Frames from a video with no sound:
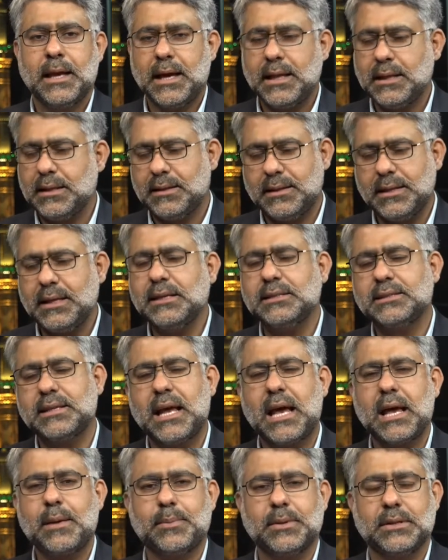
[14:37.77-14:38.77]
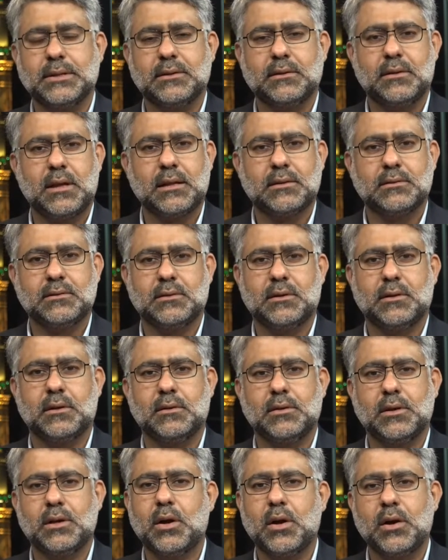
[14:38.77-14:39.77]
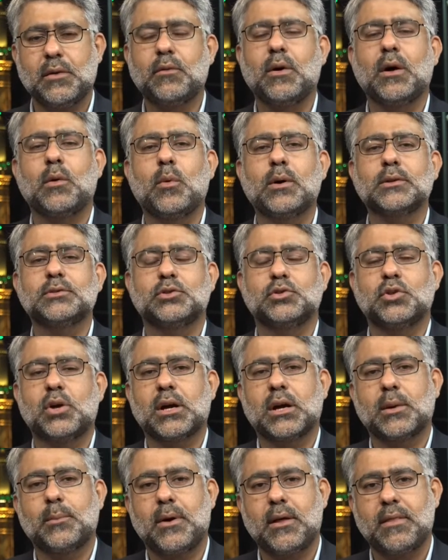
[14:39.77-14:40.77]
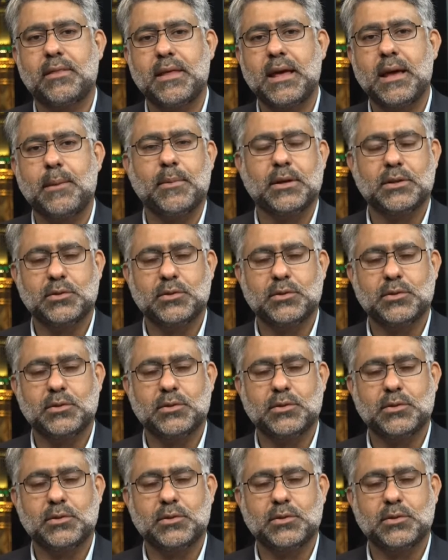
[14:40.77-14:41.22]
and things happened that if I want to talk about them,